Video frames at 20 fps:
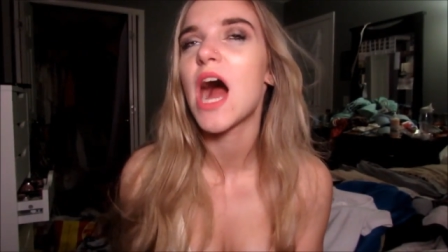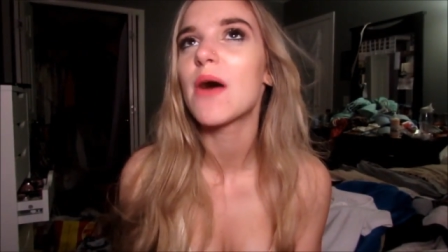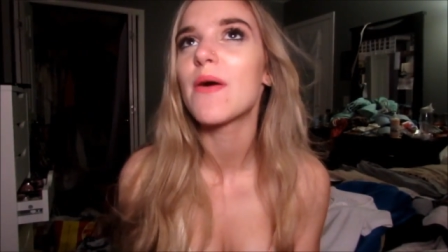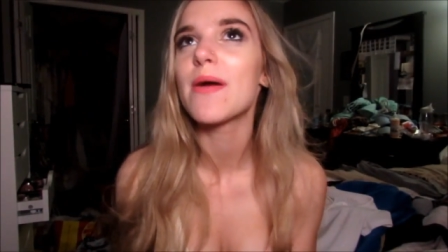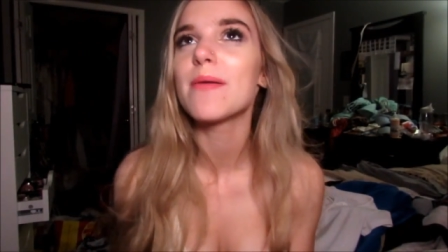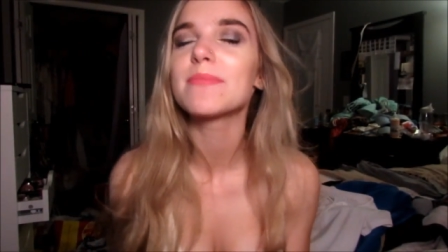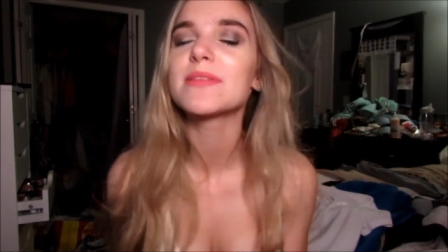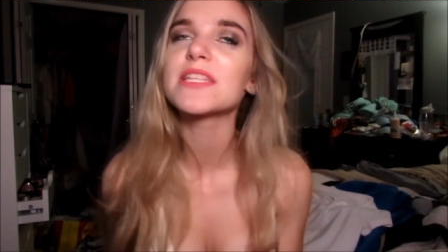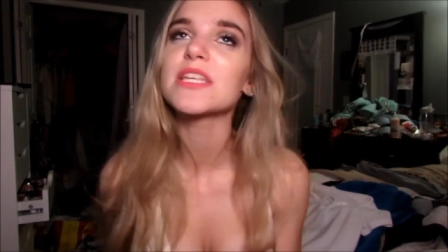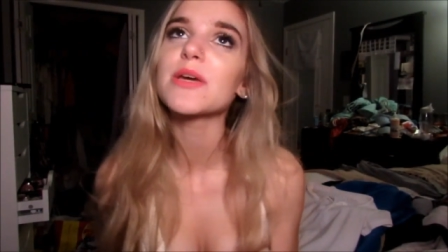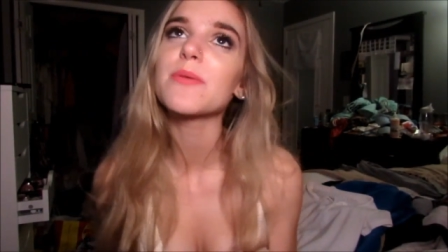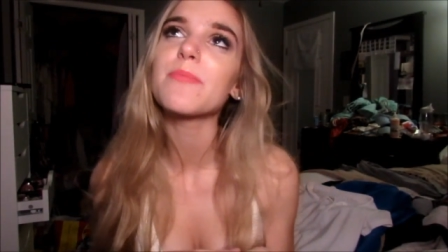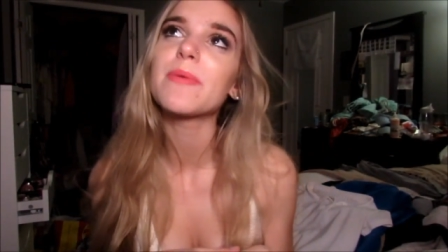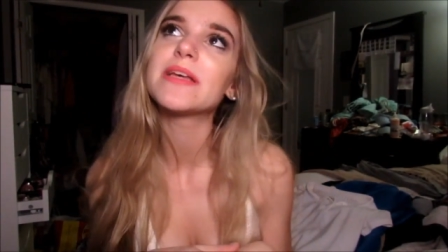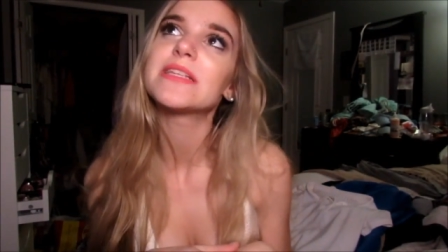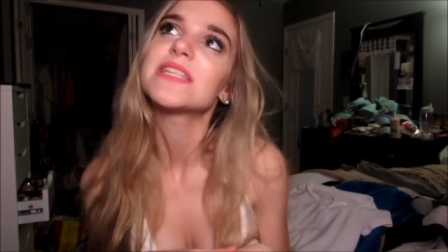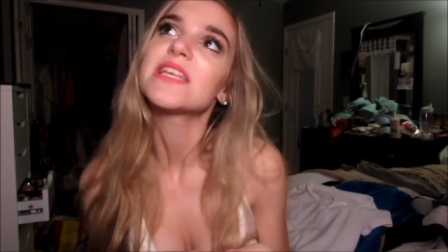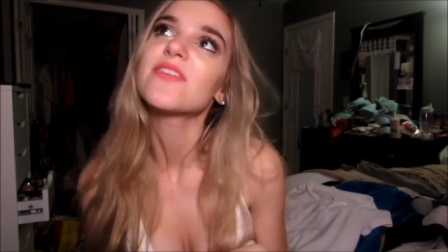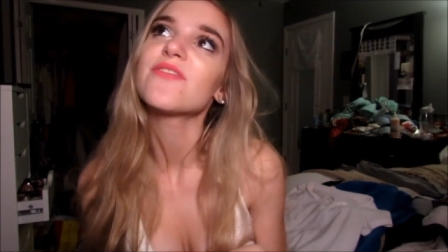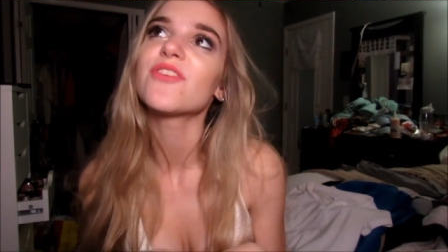oh, I'm too
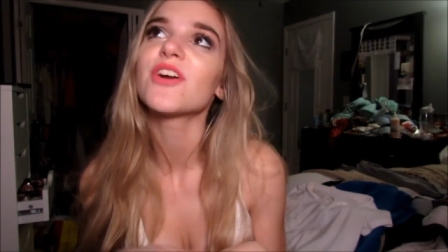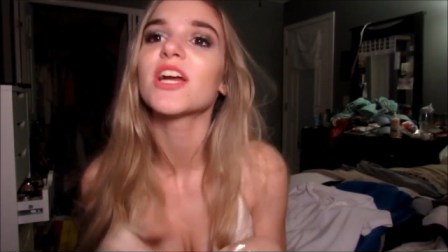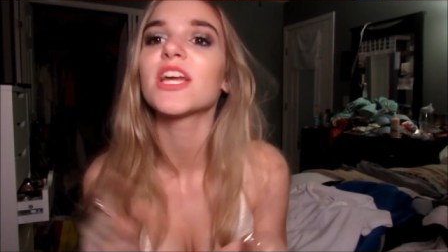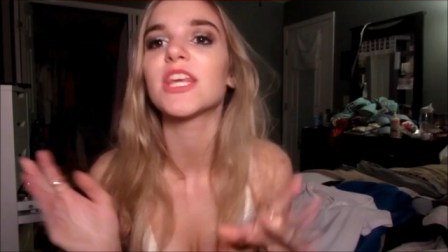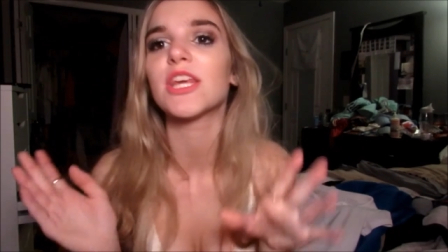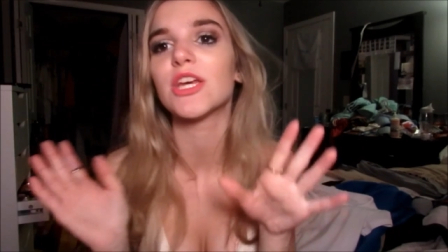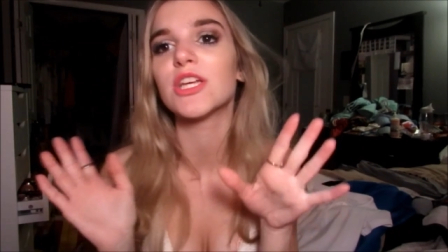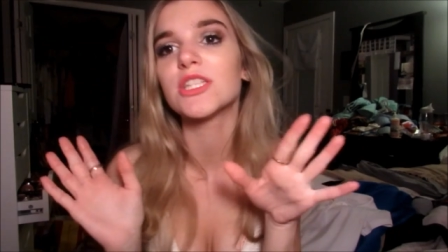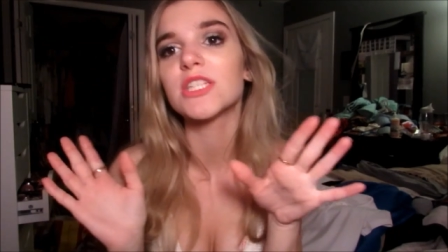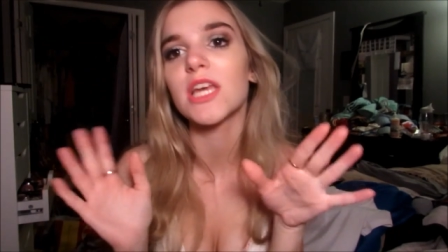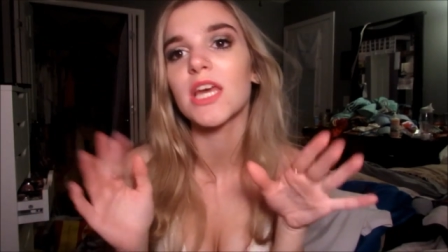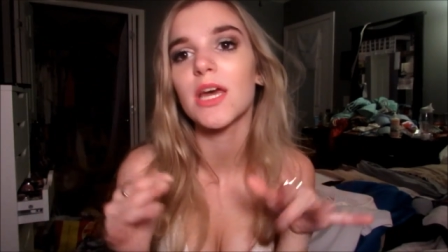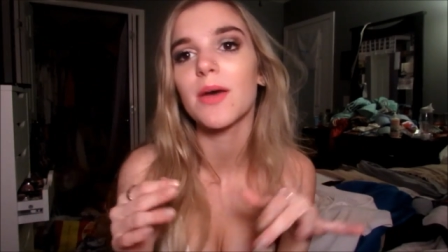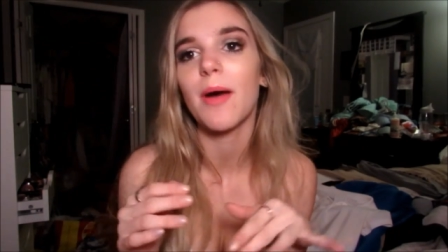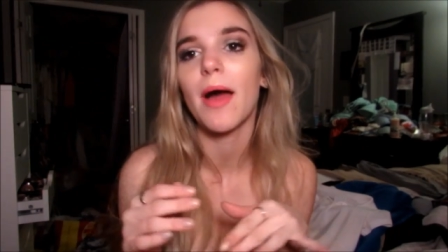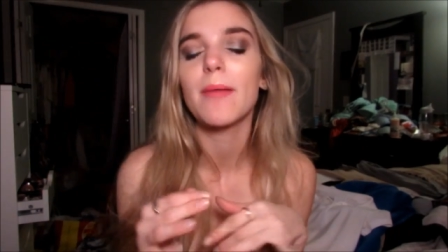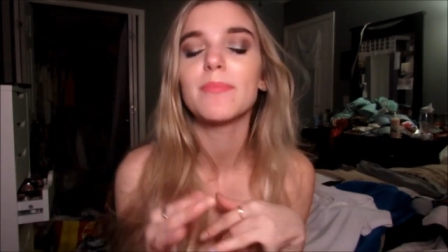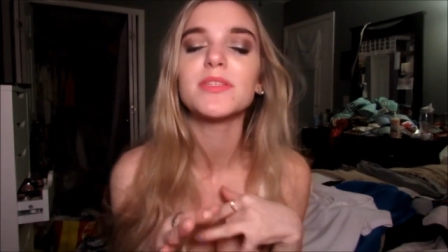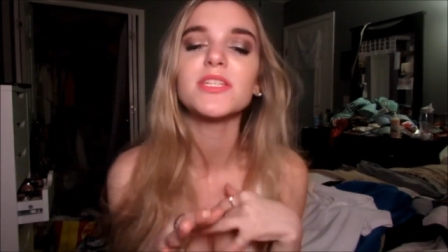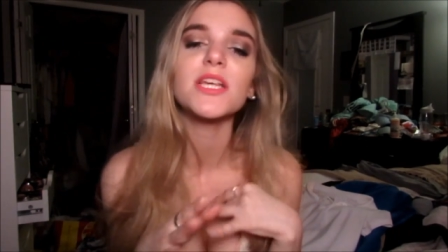busy for YouTube,
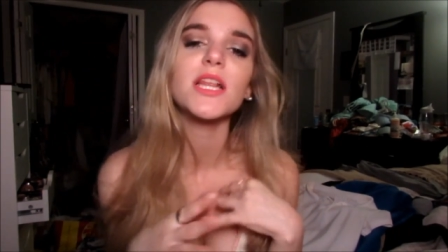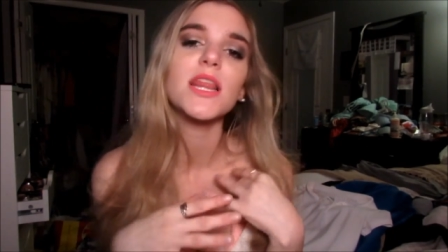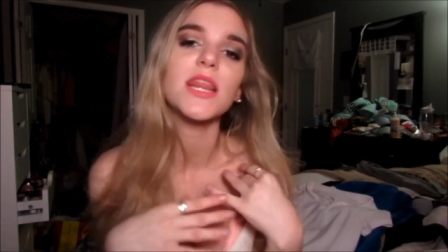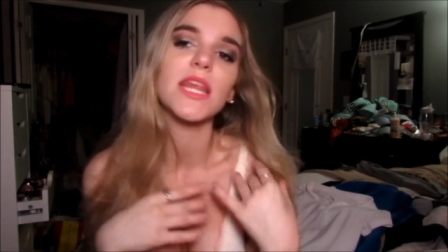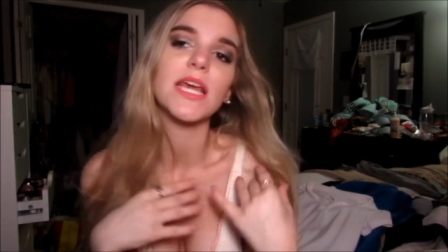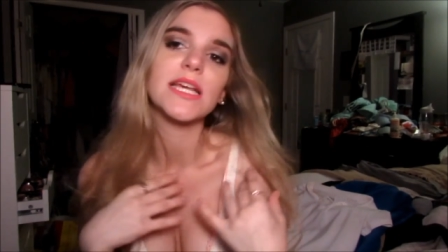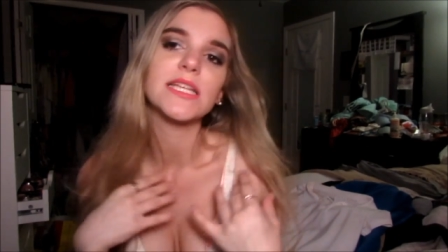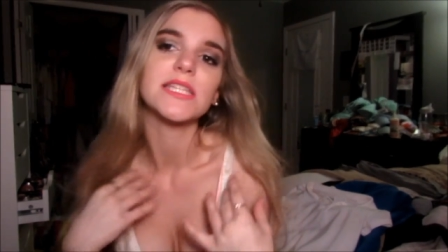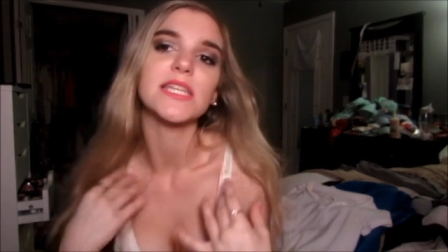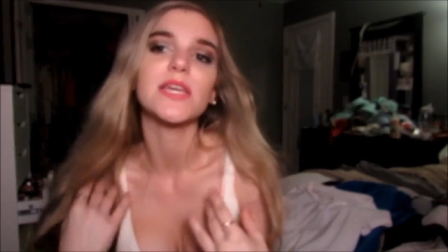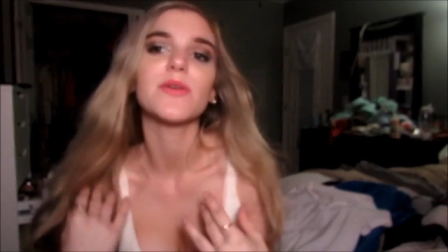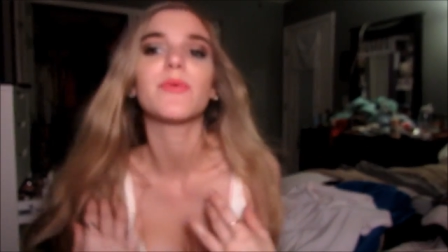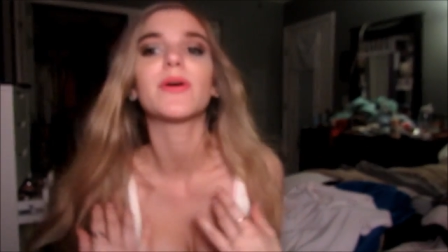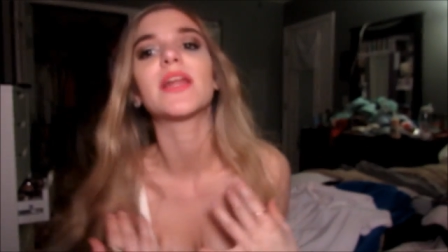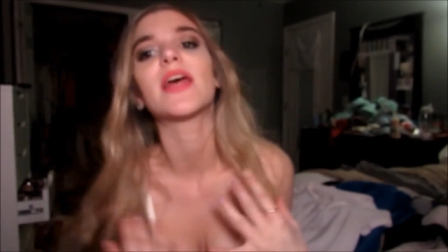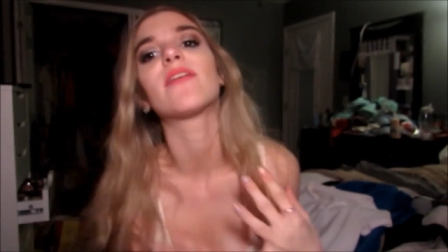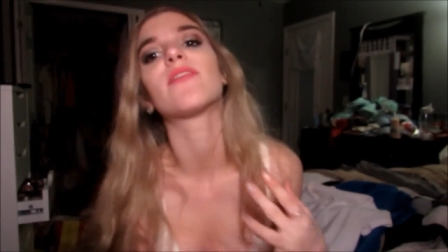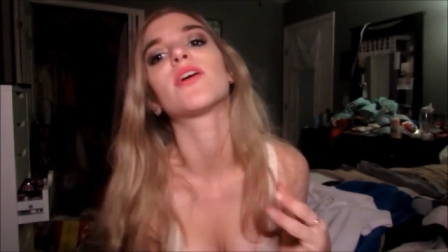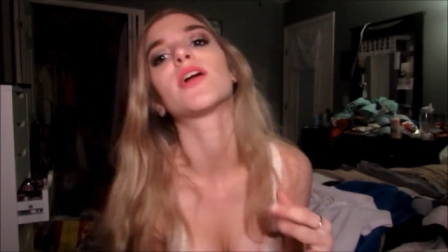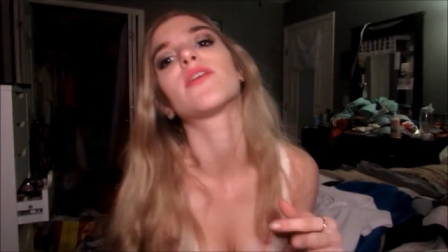I'm too lazy,
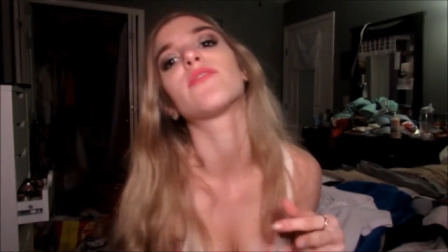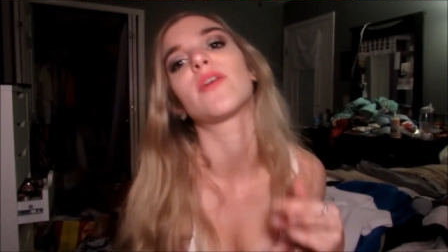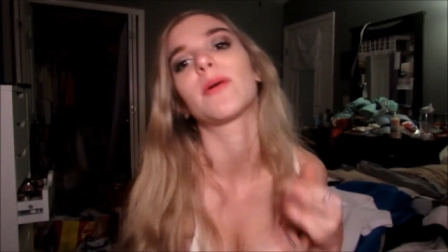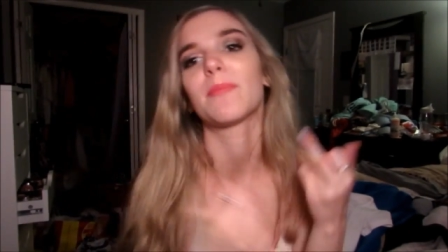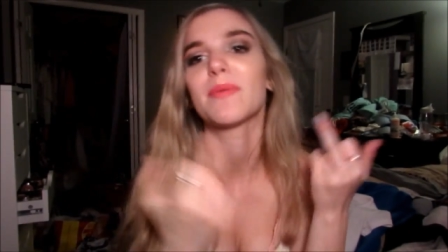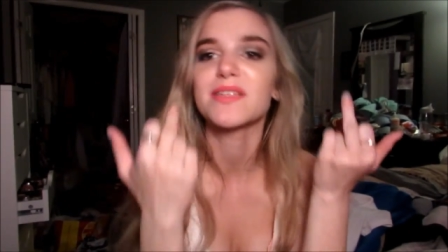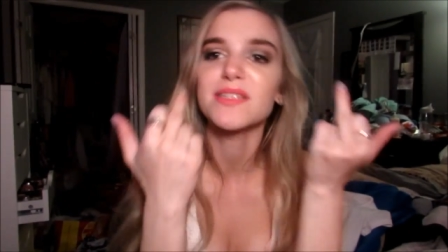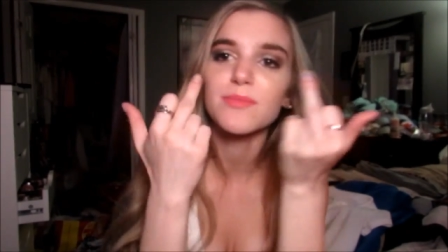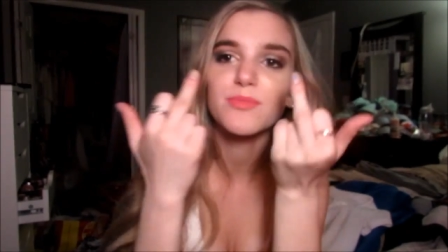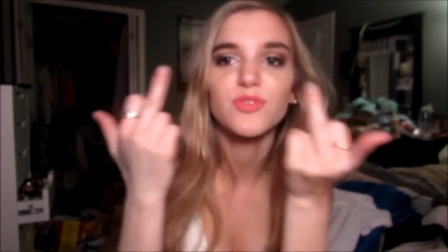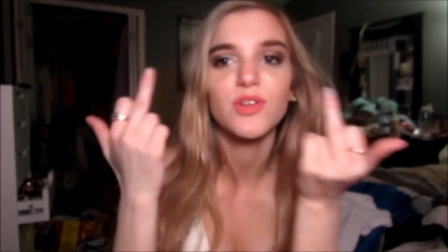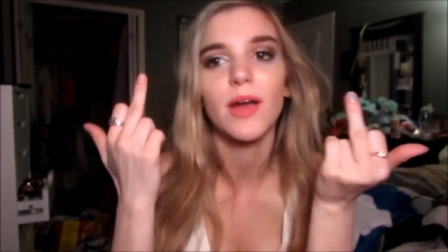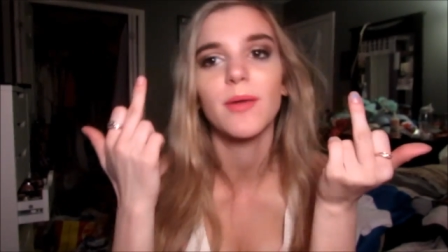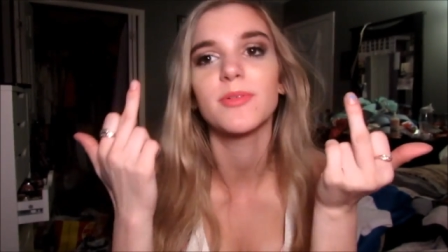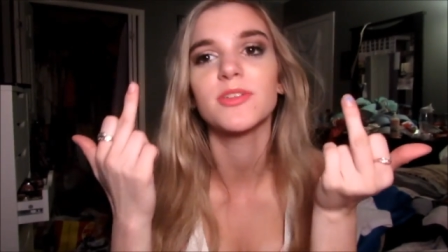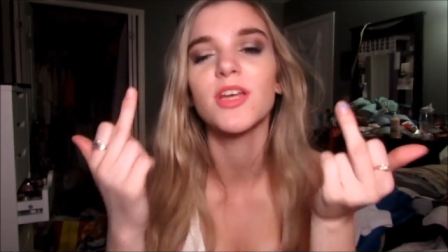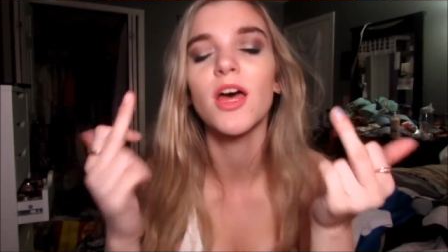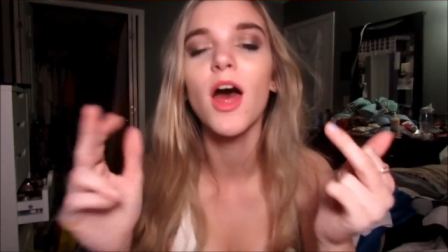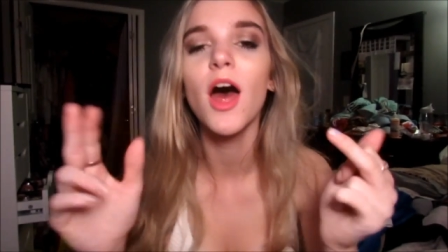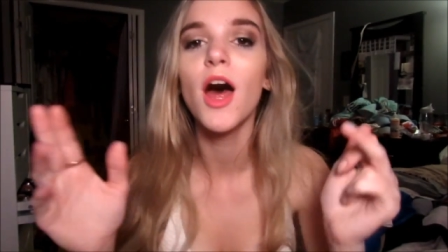whatever, fuck my
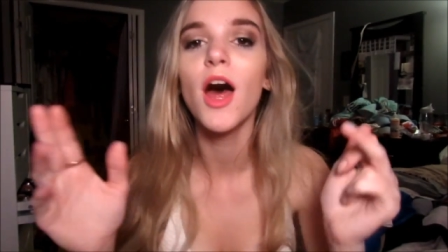subscribers.